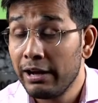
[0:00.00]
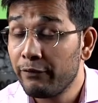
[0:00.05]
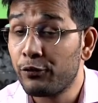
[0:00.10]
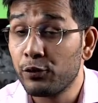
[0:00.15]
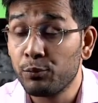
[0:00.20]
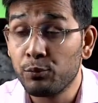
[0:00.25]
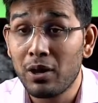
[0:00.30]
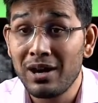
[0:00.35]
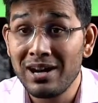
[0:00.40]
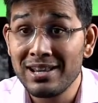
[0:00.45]

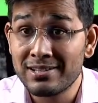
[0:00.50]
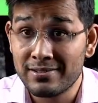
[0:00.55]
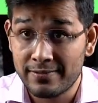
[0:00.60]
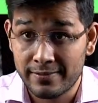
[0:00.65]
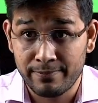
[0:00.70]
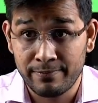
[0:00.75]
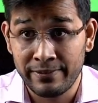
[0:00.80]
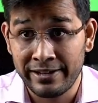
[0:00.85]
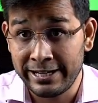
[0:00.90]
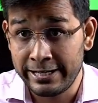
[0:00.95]
Football is
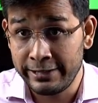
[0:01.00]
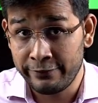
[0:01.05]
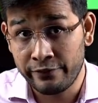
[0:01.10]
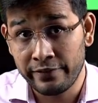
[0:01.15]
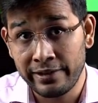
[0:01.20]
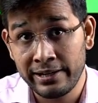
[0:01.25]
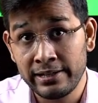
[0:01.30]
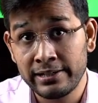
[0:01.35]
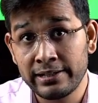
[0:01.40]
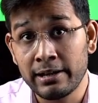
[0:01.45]
very
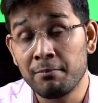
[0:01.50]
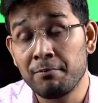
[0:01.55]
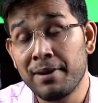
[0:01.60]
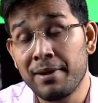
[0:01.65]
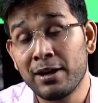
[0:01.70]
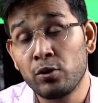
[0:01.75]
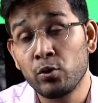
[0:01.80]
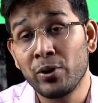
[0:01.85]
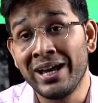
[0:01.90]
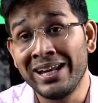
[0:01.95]
different
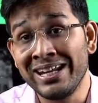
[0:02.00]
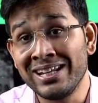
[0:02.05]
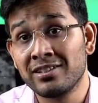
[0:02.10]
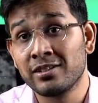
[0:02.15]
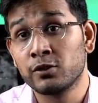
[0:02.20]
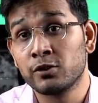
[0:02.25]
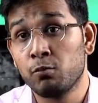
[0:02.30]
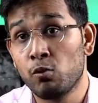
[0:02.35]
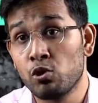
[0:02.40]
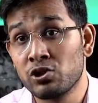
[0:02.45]
compared to any
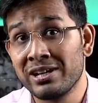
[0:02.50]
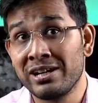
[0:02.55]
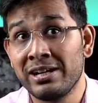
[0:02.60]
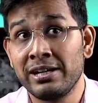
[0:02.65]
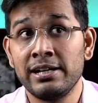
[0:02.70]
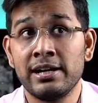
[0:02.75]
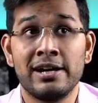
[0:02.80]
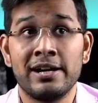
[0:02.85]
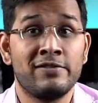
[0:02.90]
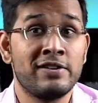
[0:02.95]
other sports in
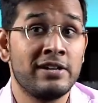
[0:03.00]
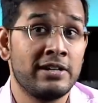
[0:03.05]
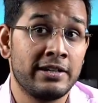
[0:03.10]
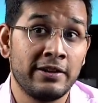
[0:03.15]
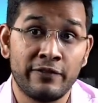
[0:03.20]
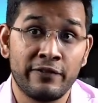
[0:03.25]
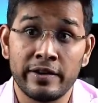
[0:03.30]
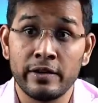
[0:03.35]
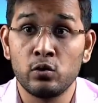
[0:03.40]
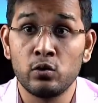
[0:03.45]
India. Even
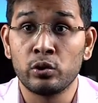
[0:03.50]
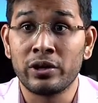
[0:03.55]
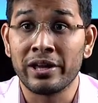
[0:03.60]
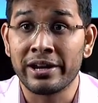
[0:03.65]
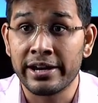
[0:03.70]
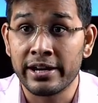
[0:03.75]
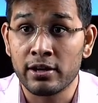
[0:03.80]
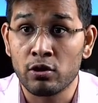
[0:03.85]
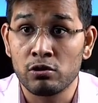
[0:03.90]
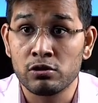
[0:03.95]
different to
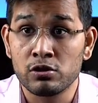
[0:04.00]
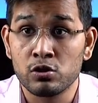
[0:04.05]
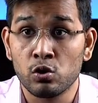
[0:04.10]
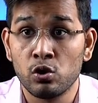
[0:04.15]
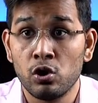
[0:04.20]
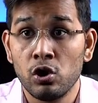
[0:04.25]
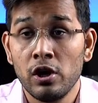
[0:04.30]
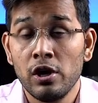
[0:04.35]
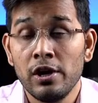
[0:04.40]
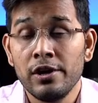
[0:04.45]
cricket
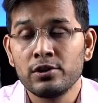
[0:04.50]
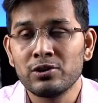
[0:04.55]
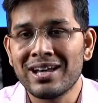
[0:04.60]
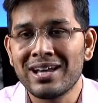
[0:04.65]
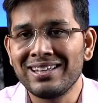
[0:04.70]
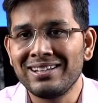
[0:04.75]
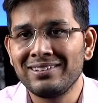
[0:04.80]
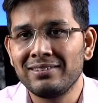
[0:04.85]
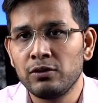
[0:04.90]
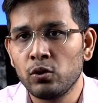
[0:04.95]
also. So I
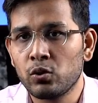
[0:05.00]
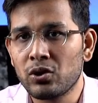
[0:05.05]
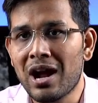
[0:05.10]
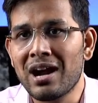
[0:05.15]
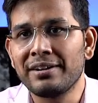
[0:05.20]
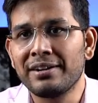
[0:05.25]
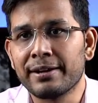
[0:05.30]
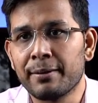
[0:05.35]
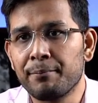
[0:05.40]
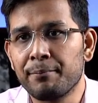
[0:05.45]
think you
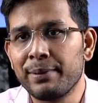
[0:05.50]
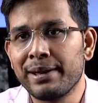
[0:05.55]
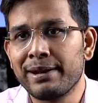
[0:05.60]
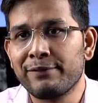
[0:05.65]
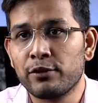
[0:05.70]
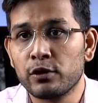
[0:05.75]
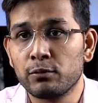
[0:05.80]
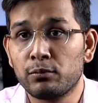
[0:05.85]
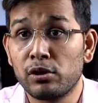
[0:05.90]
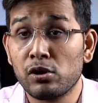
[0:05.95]
can't compare
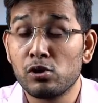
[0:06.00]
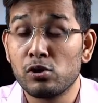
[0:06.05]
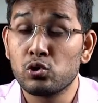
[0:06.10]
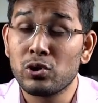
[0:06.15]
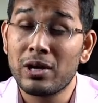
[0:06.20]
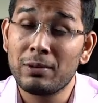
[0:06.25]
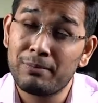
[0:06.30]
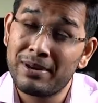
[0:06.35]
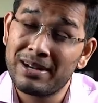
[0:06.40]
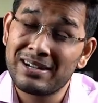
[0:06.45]
football
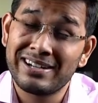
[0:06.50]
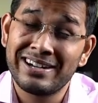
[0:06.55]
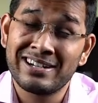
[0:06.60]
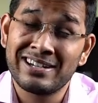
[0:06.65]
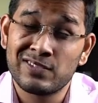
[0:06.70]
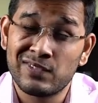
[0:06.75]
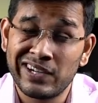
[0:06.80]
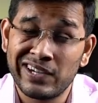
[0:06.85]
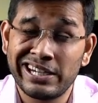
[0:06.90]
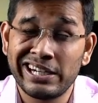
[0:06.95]
also. But
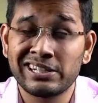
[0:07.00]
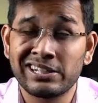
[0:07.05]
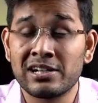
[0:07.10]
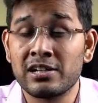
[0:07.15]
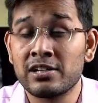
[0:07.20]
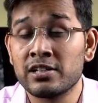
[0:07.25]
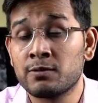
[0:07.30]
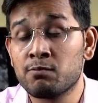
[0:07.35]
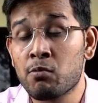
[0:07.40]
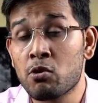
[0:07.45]
it's federation
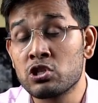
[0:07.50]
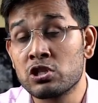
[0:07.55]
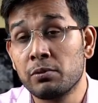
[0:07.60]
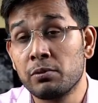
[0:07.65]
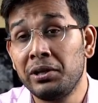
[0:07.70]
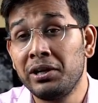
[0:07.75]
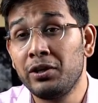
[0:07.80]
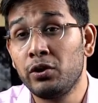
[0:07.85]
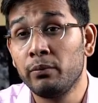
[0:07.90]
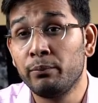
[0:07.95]

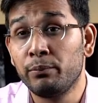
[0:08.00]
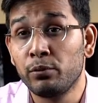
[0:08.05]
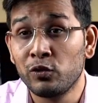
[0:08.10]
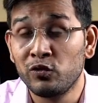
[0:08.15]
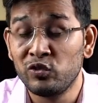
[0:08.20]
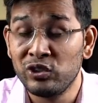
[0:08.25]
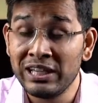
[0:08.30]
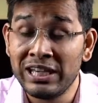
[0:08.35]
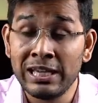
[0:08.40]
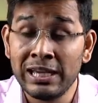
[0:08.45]
responsibility to
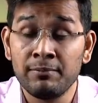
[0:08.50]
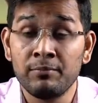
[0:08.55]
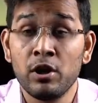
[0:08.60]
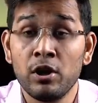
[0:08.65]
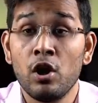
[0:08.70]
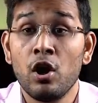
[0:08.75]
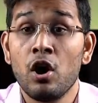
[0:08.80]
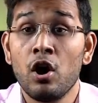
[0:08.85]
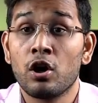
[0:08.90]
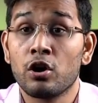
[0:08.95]
improve the game.
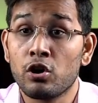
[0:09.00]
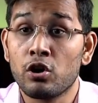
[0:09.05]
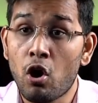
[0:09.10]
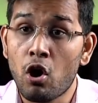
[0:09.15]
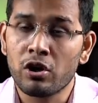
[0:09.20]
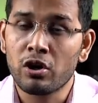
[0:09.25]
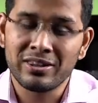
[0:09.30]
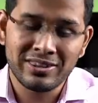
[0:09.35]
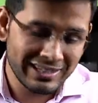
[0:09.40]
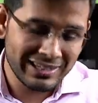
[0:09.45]

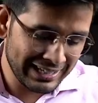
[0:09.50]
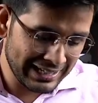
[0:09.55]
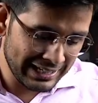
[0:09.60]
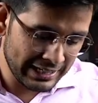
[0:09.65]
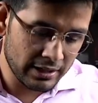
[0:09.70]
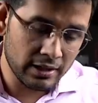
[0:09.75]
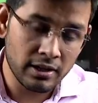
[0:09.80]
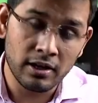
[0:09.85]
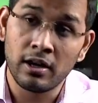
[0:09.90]
Not the